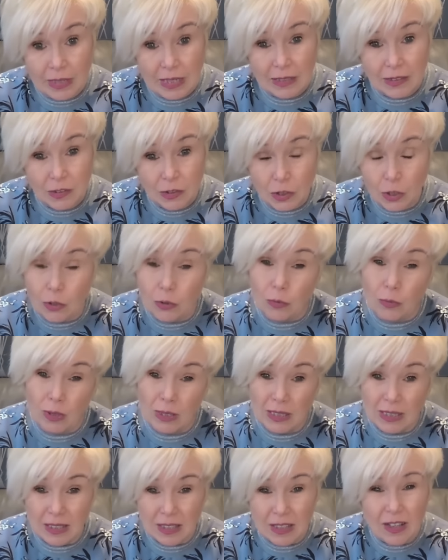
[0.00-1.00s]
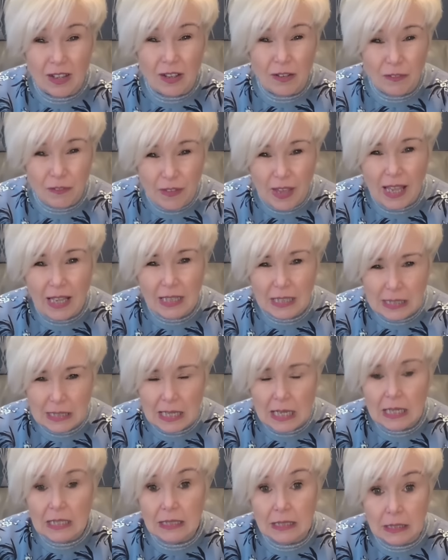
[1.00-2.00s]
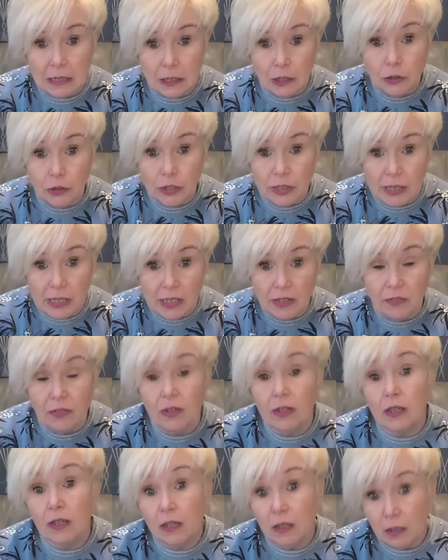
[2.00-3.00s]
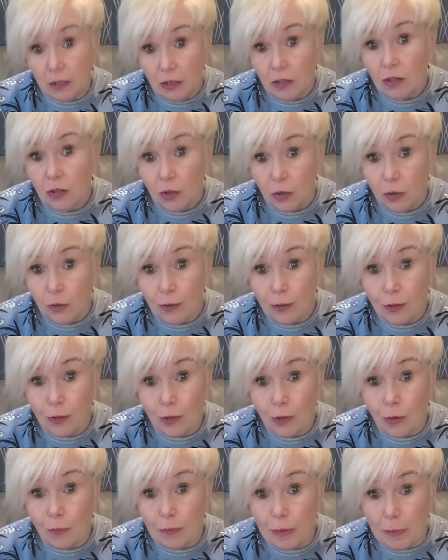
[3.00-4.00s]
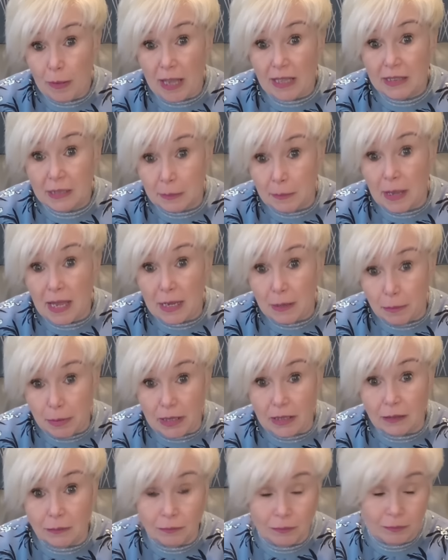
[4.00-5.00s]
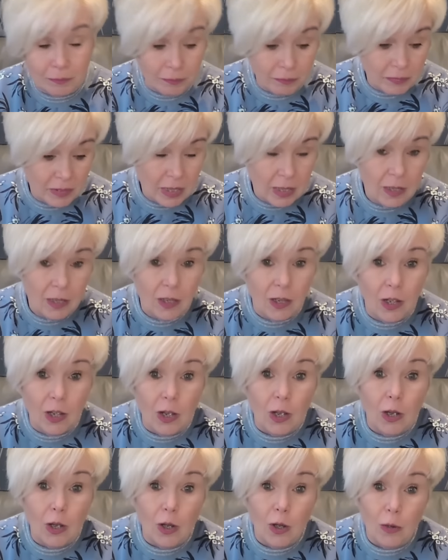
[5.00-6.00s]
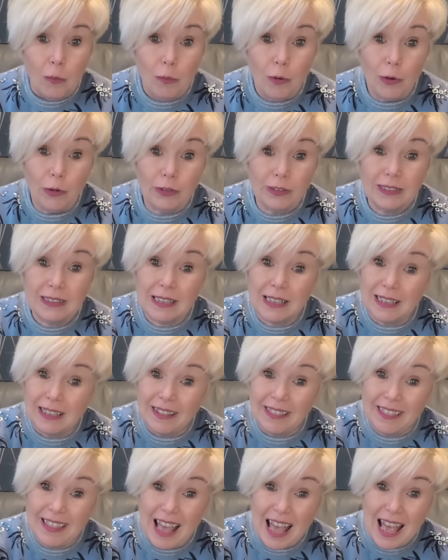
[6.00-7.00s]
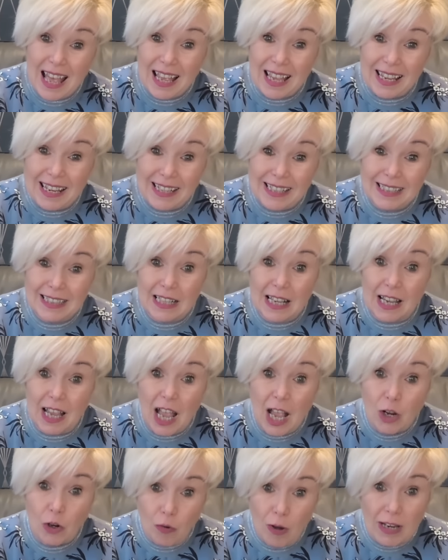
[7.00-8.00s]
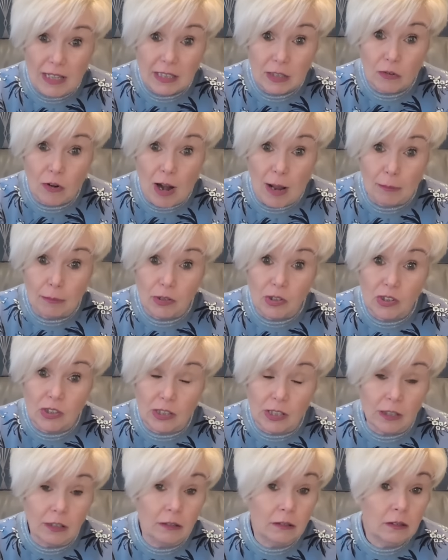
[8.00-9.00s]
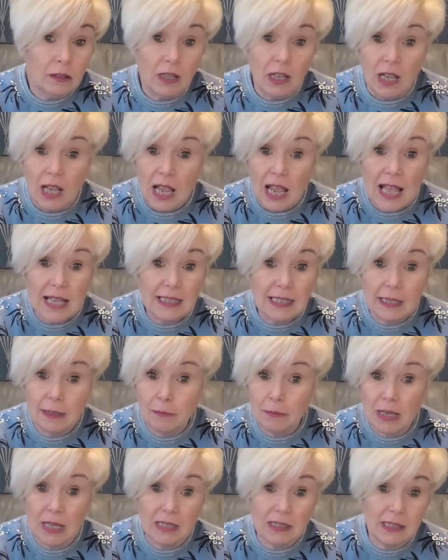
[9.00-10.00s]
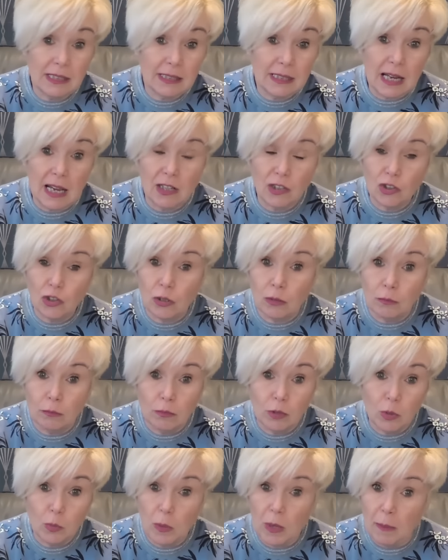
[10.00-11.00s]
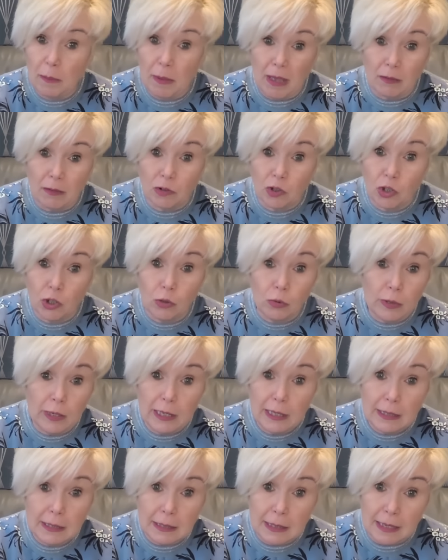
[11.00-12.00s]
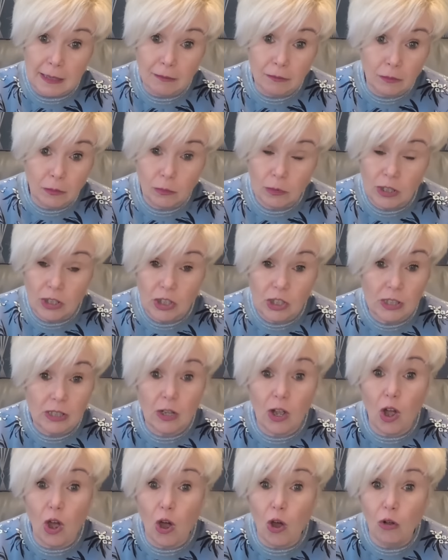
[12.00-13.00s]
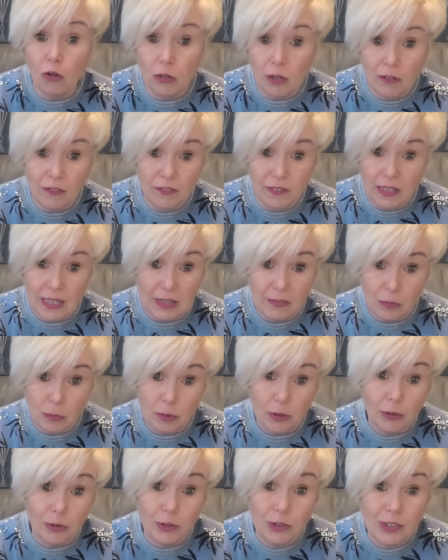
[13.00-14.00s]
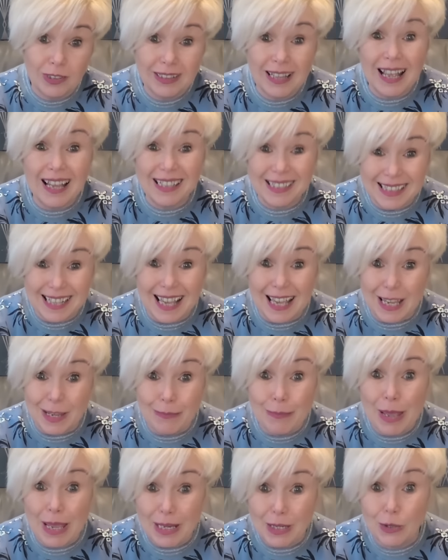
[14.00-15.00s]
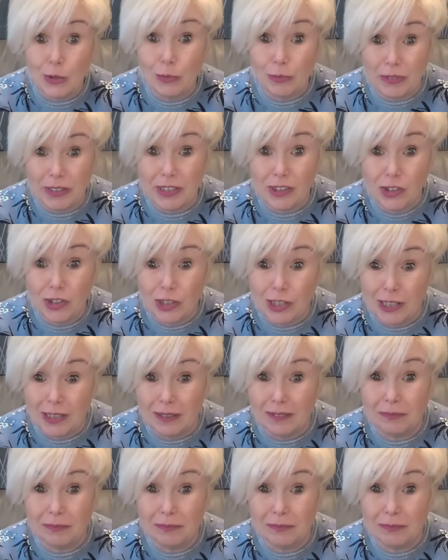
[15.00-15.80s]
So fairly size inclusive. Could be better maybe. But that is a great scrap buster. Add it in my stash. Must be about 2 years now, which is unforgivable, so that is getting made up this year.